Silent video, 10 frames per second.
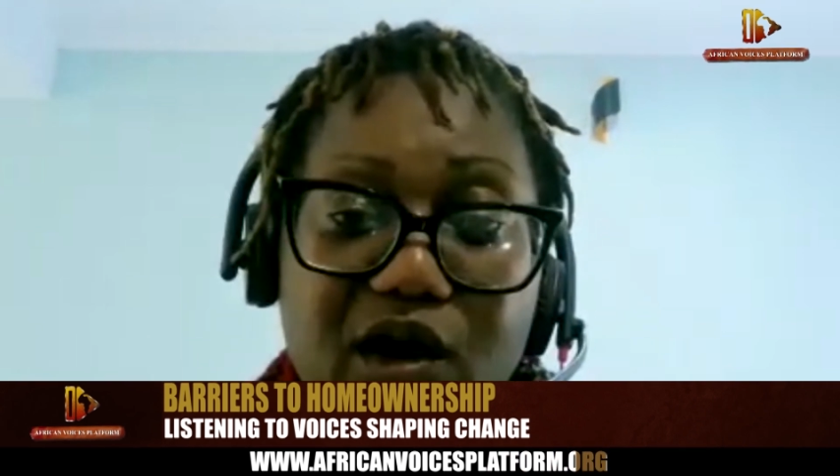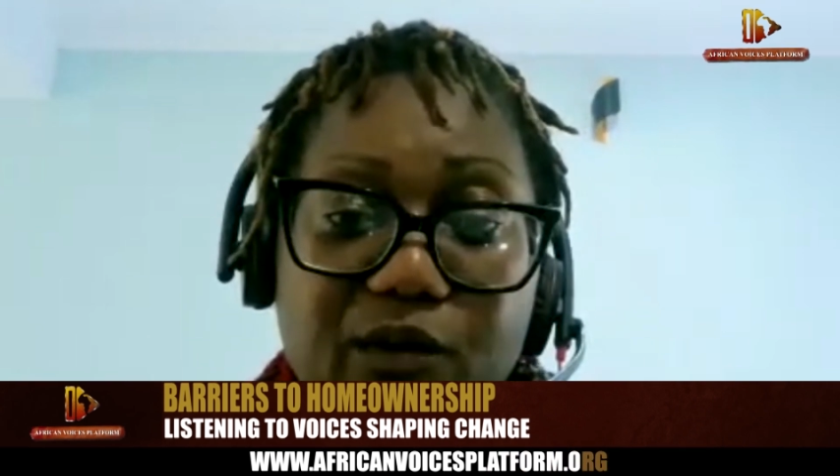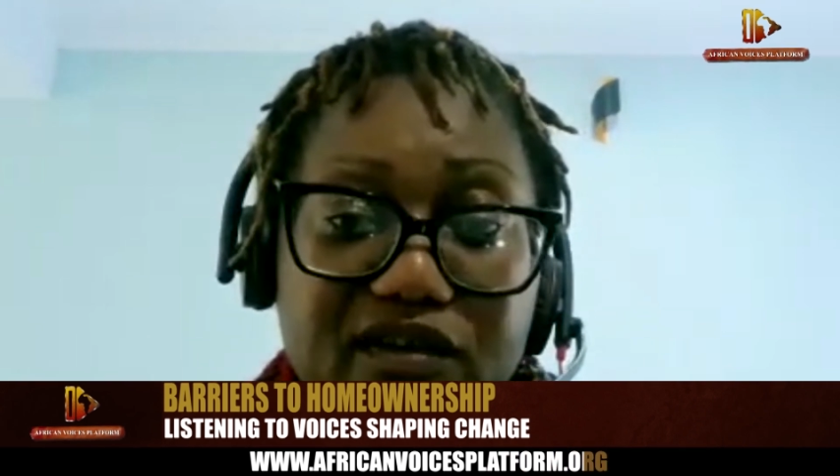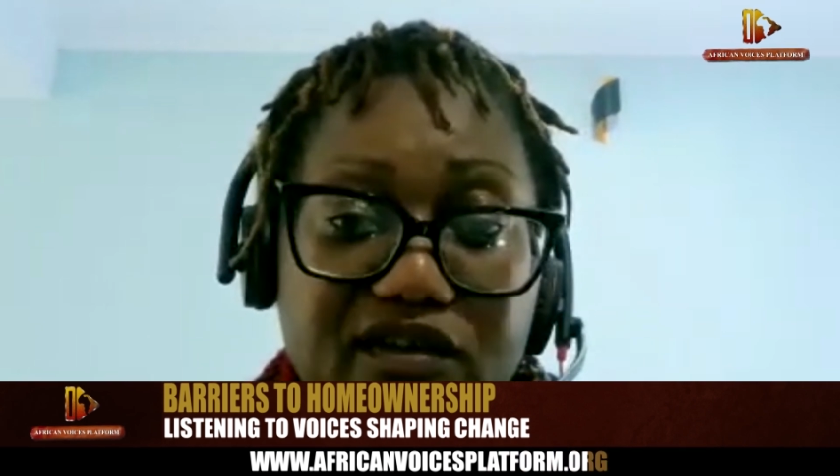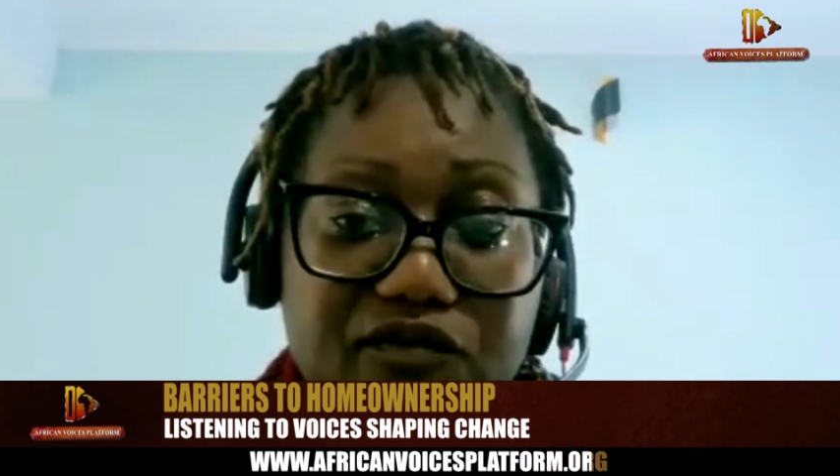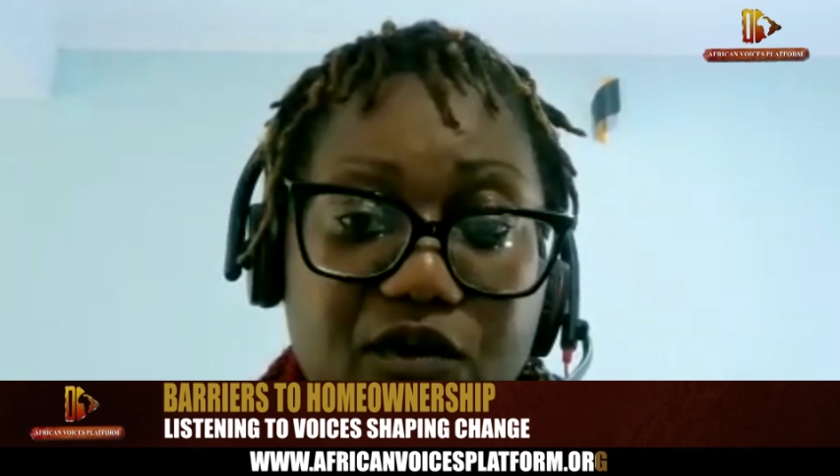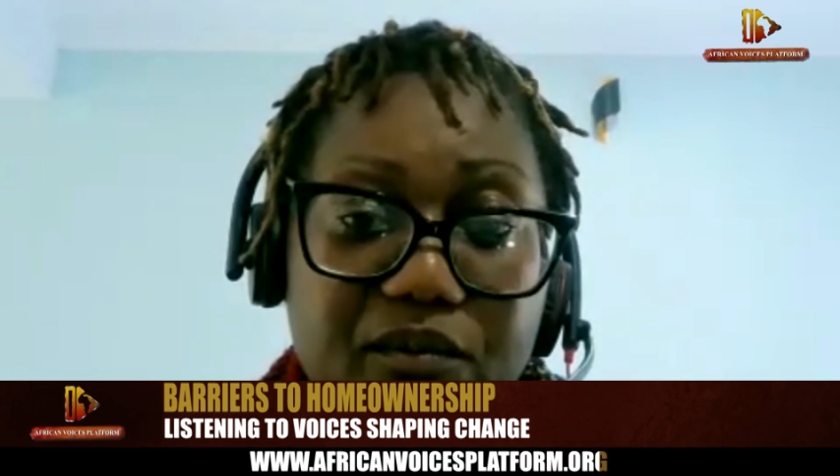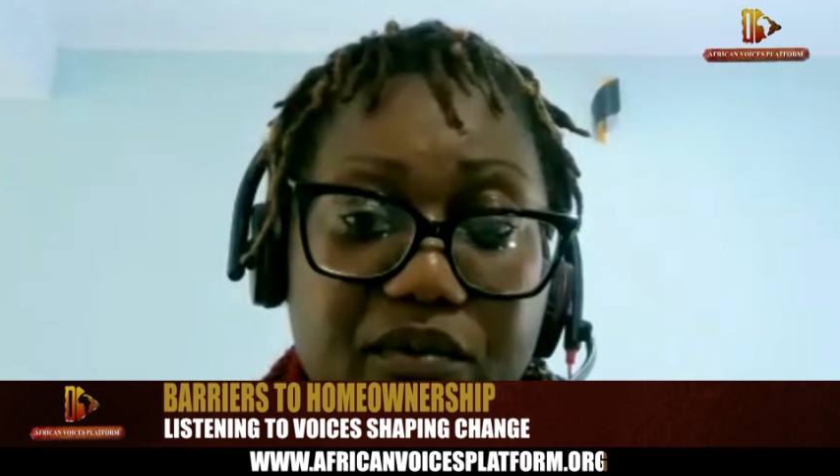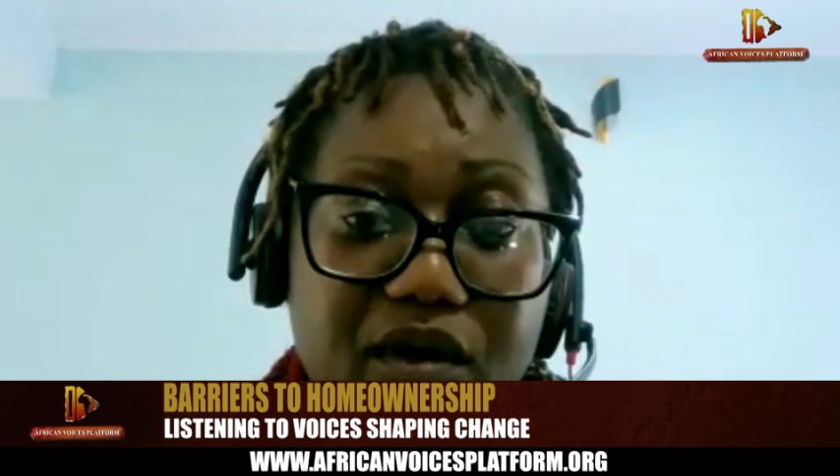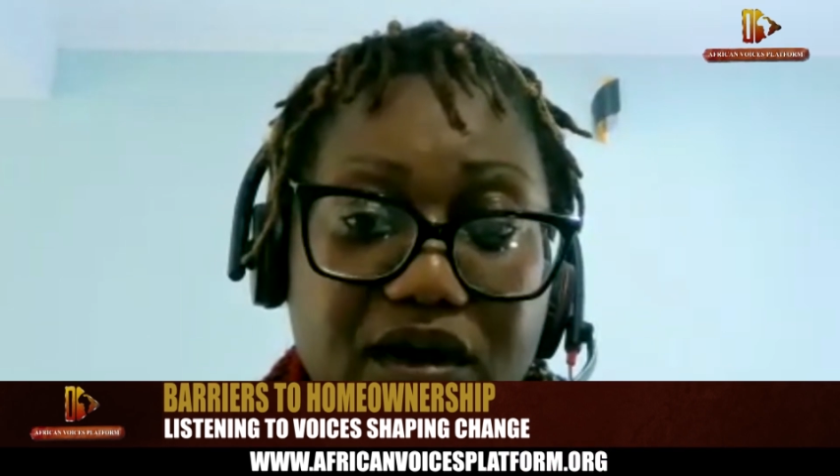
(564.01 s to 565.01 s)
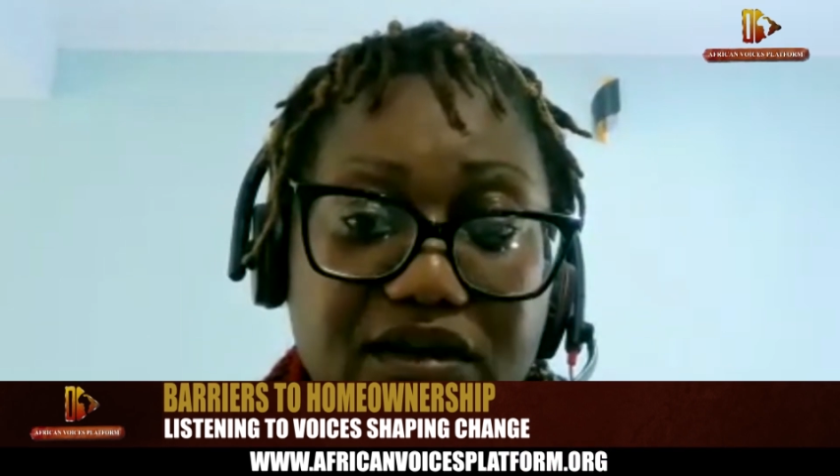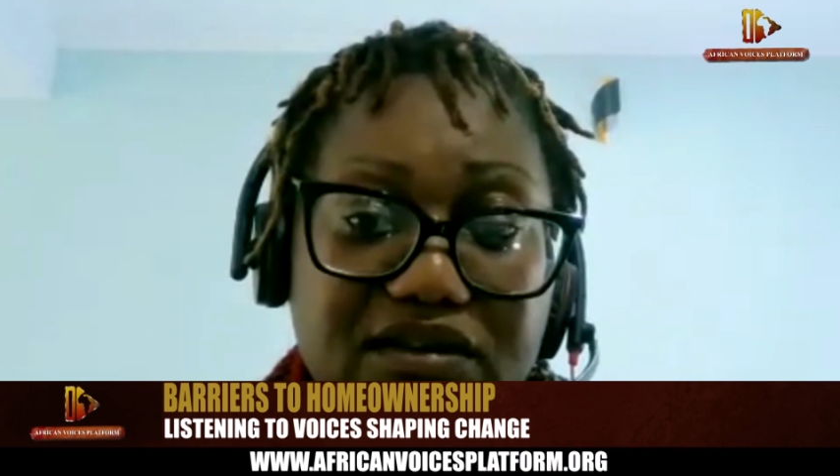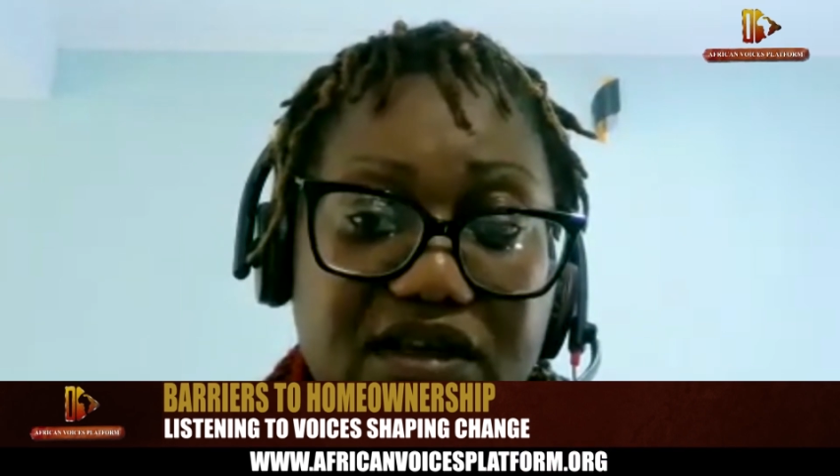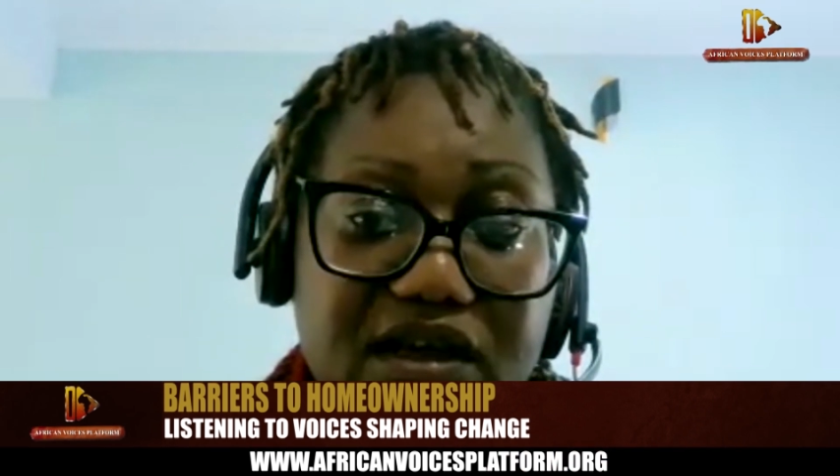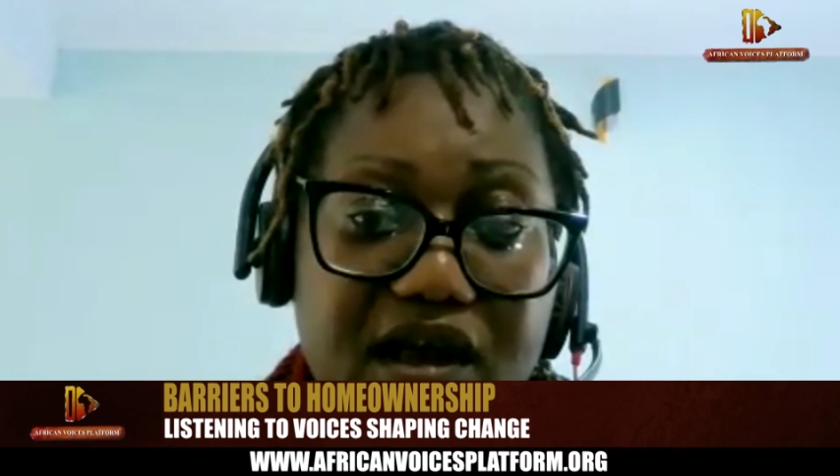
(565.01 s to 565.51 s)
helps us form
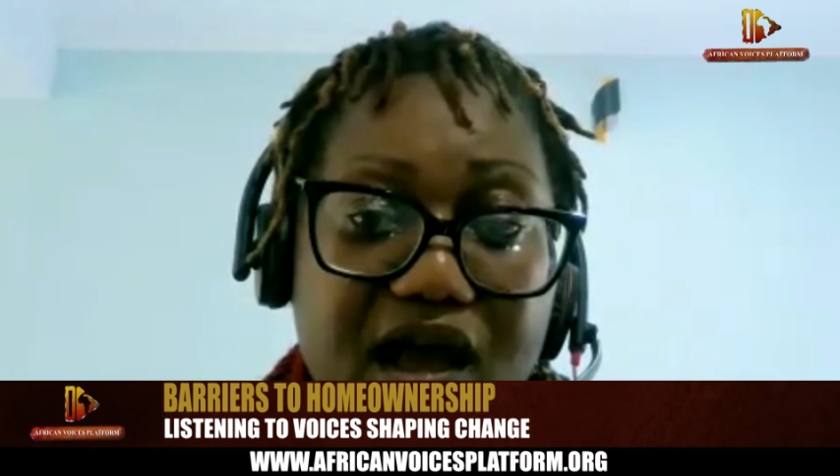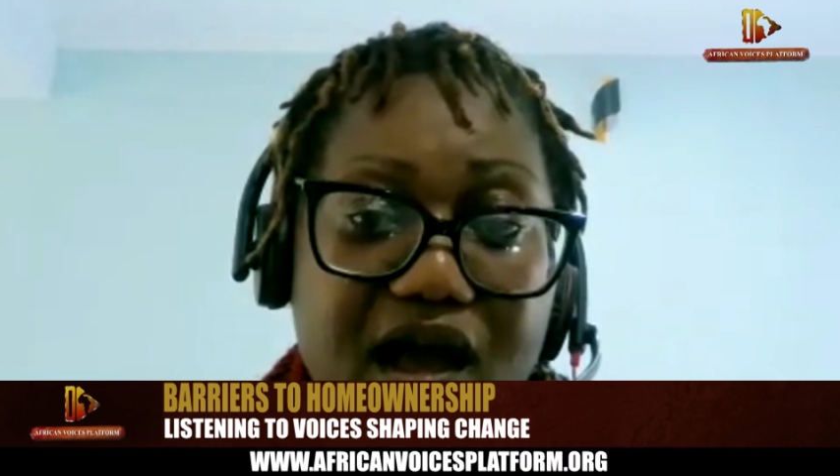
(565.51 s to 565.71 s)
policy.